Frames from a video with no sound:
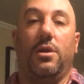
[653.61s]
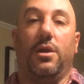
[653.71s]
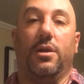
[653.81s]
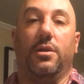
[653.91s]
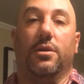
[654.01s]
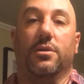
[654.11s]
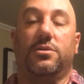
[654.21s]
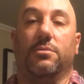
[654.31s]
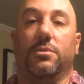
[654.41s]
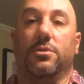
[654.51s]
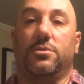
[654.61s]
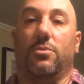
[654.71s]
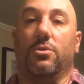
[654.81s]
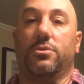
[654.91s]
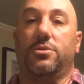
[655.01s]
and some of the
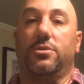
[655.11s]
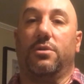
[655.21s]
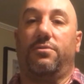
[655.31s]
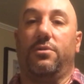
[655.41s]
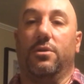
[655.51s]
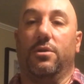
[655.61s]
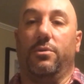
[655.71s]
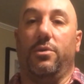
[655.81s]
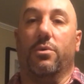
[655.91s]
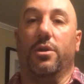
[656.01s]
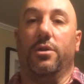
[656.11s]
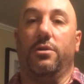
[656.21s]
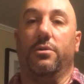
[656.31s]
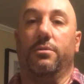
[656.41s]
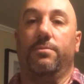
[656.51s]
smaller stuff when you want to
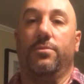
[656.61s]
do it.